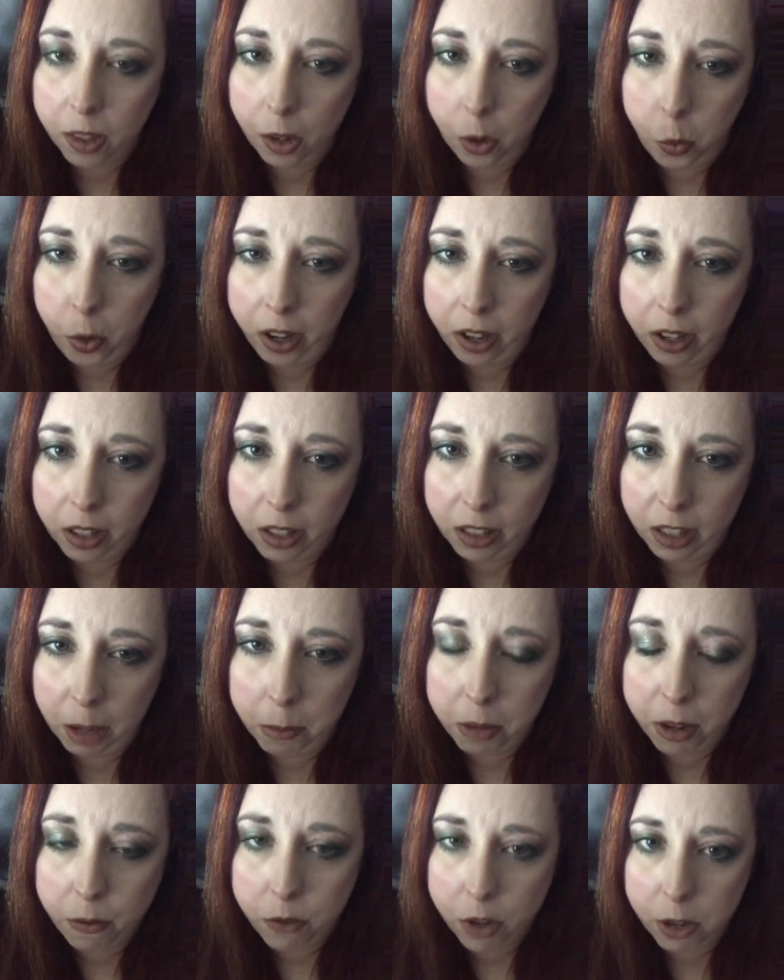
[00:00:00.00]
where it's
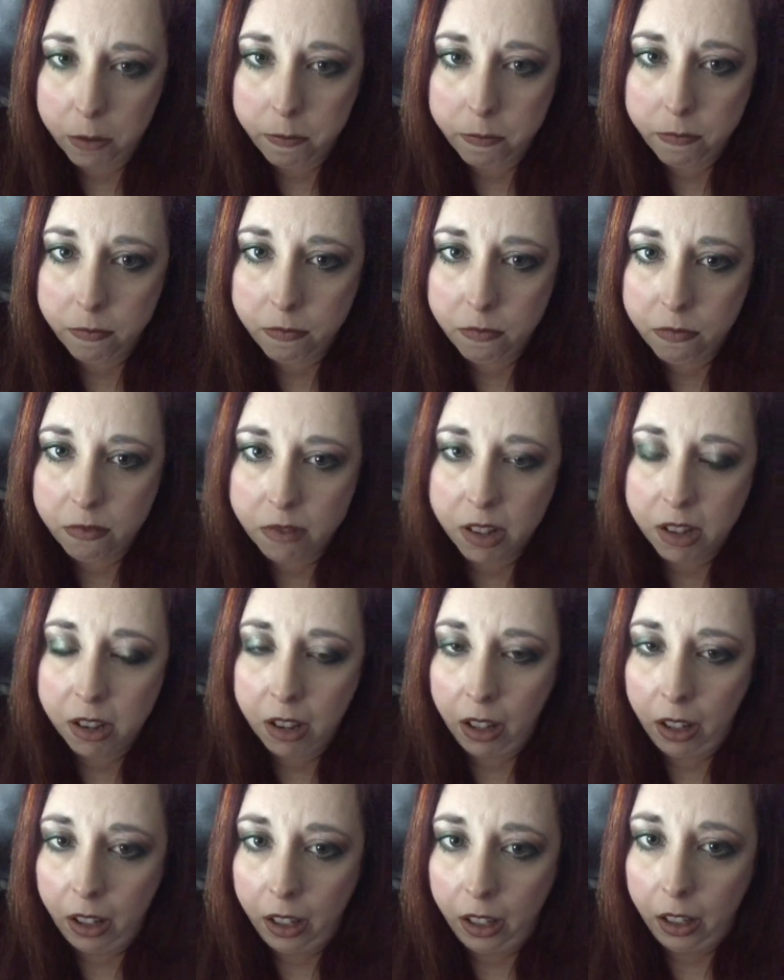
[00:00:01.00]
stemming from.
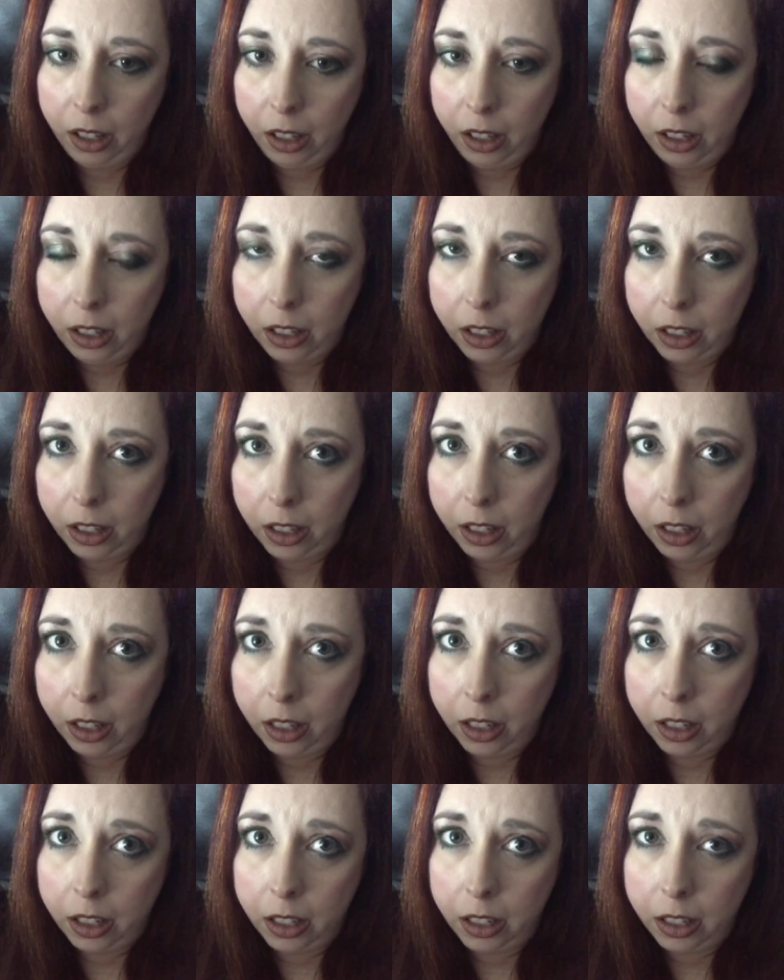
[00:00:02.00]

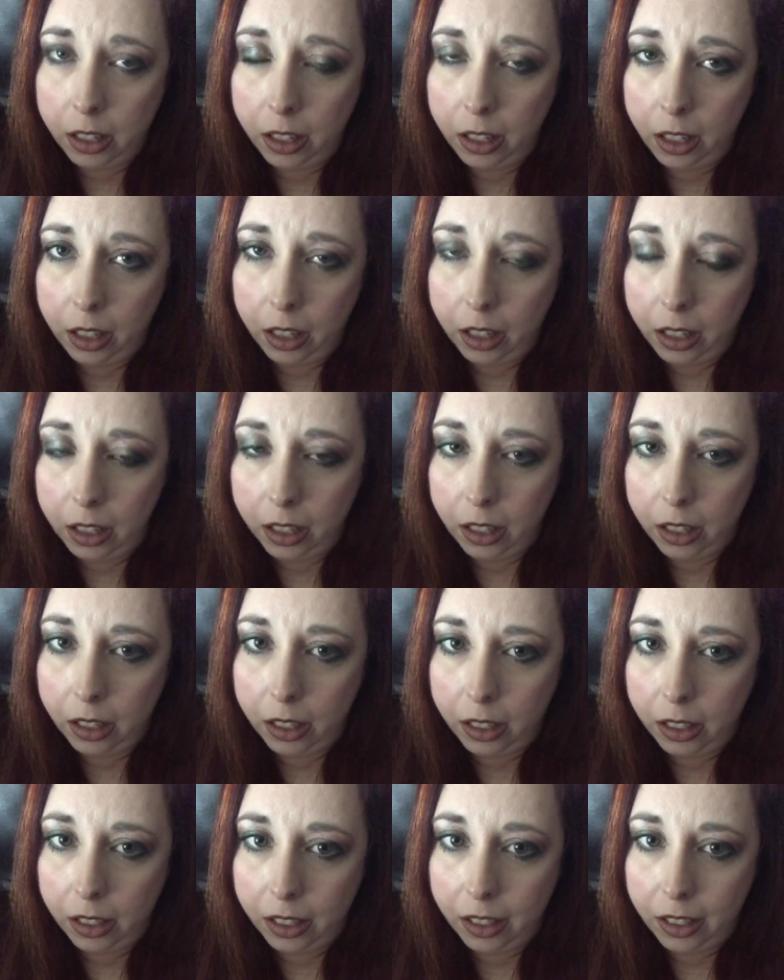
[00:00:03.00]
And
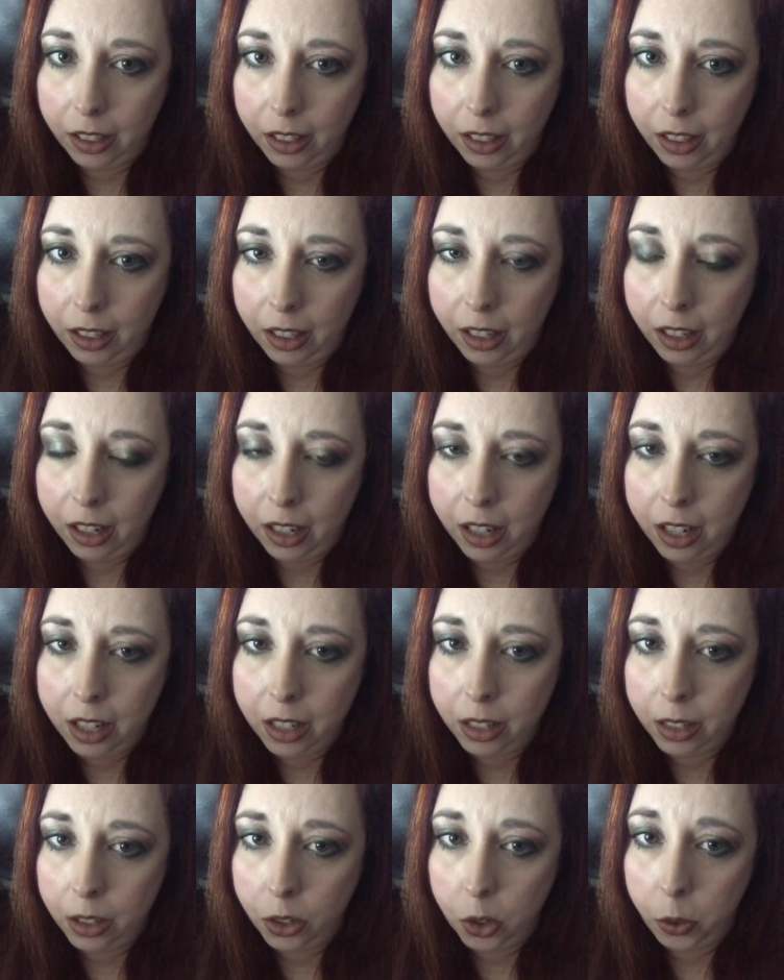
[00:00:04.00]
in
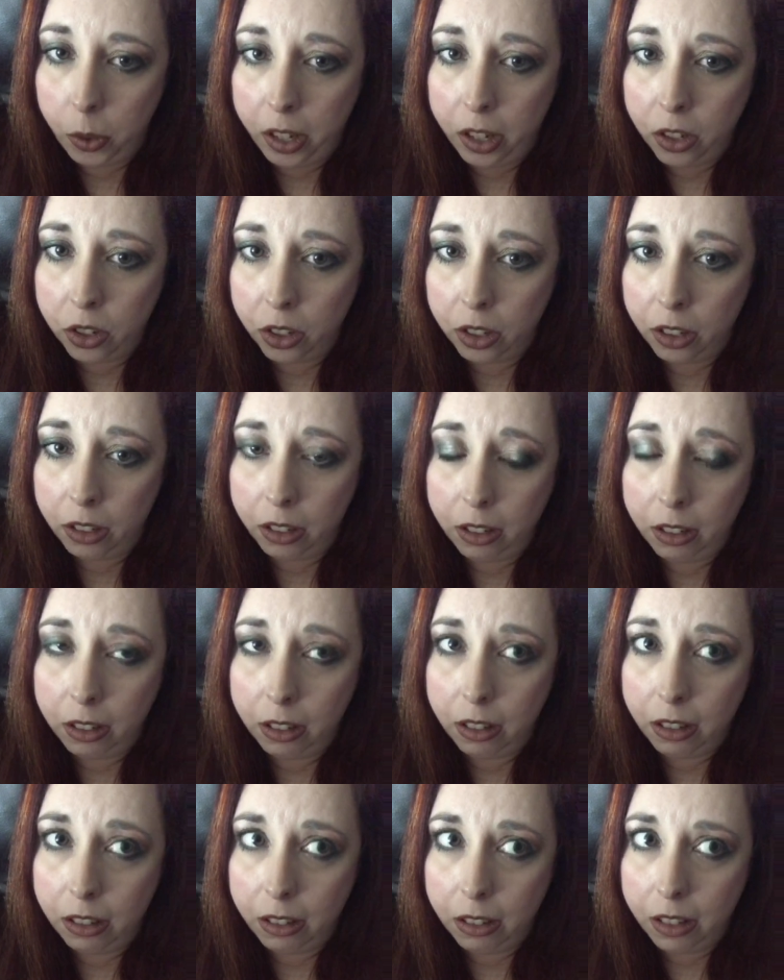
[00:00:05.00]
his
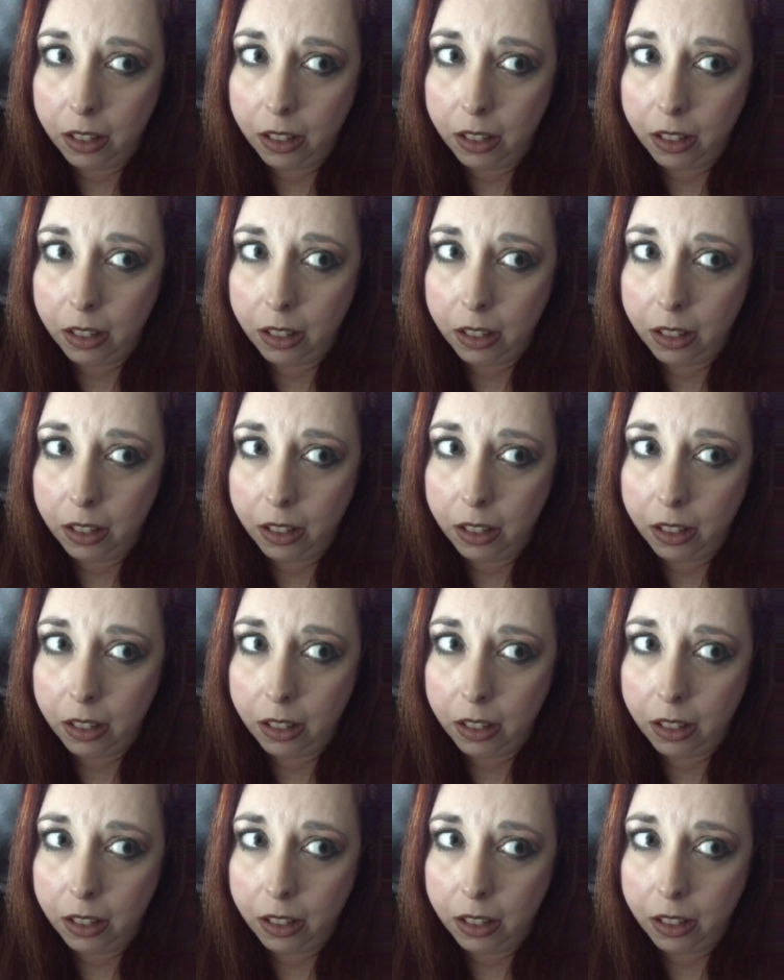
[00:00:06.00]
situation,